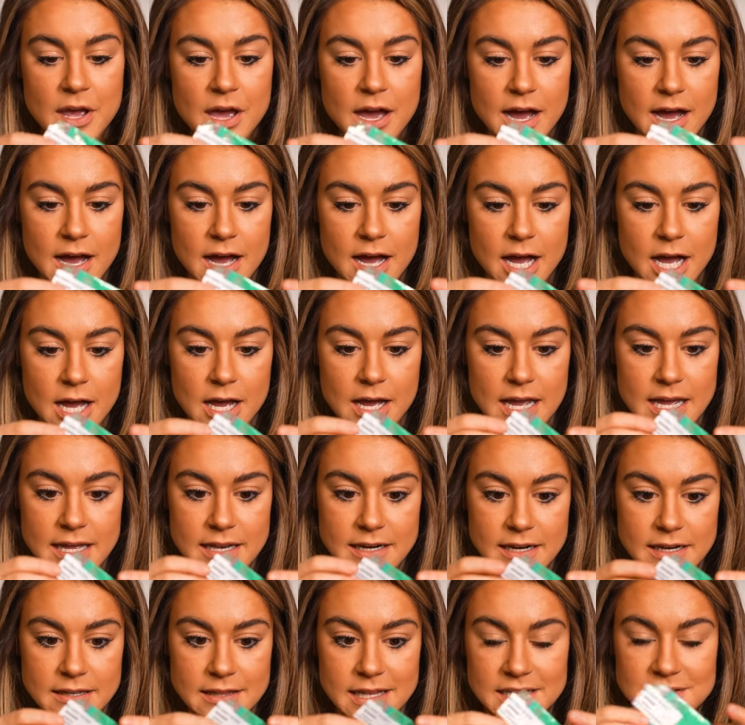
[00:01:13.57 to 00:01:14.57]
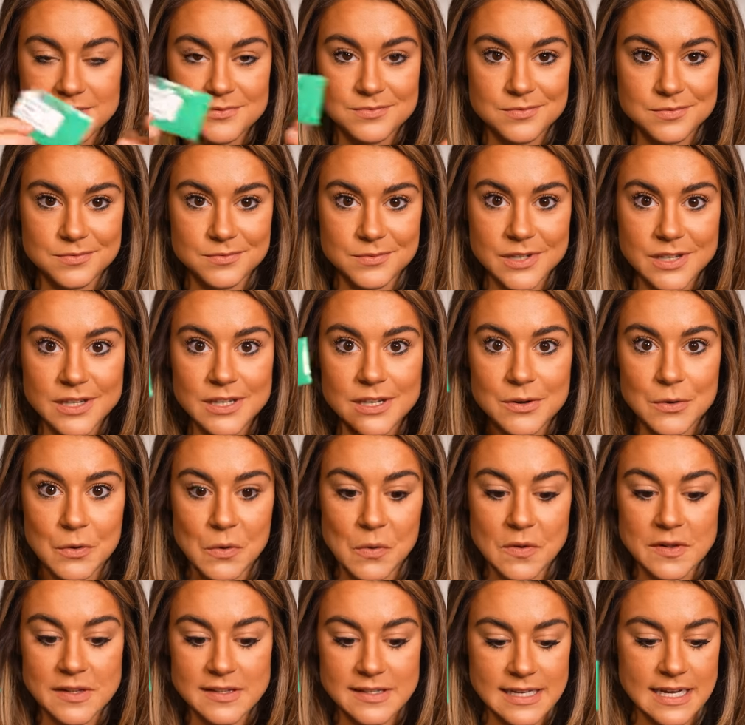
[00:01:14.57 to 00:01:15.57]
Uh, and that's really
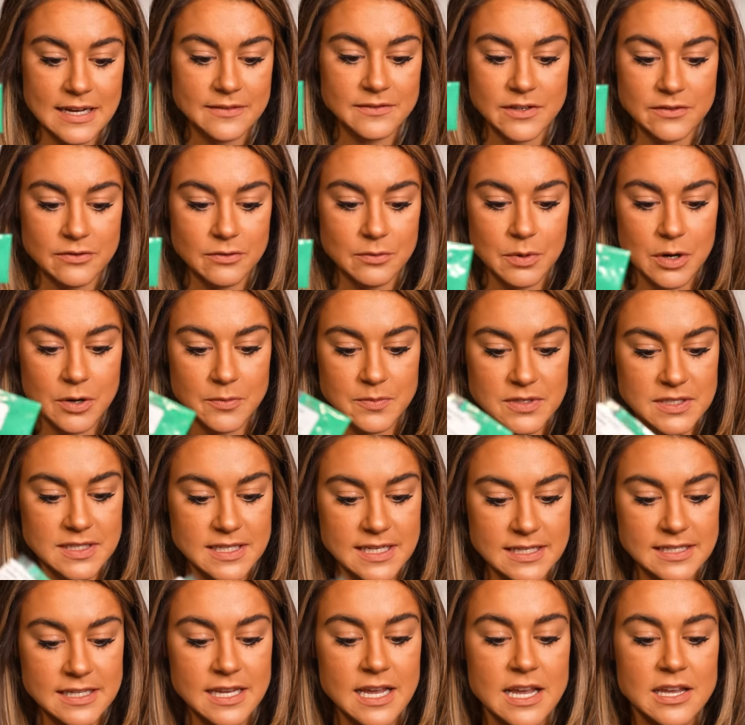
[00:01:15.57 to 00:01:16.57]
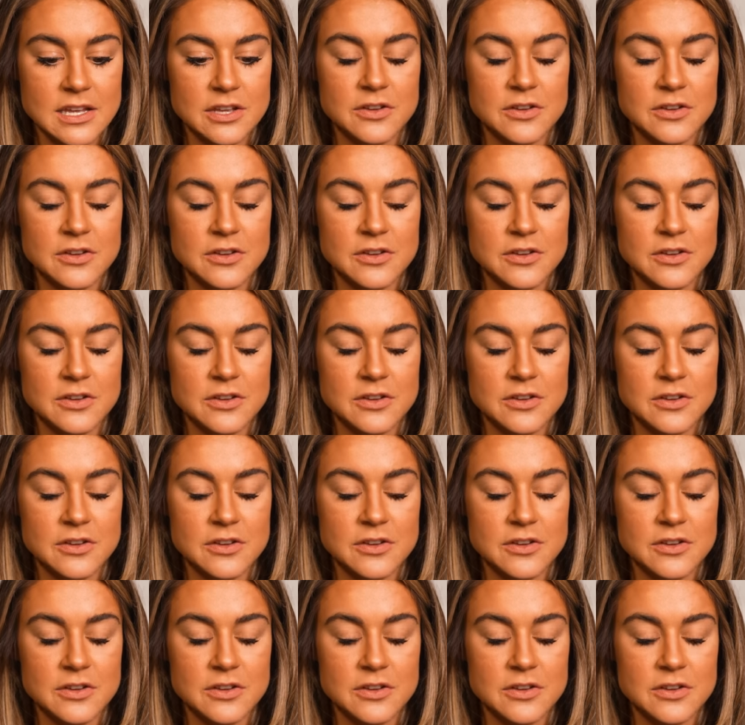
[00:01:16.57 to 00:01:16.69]
cool that they have different purposes.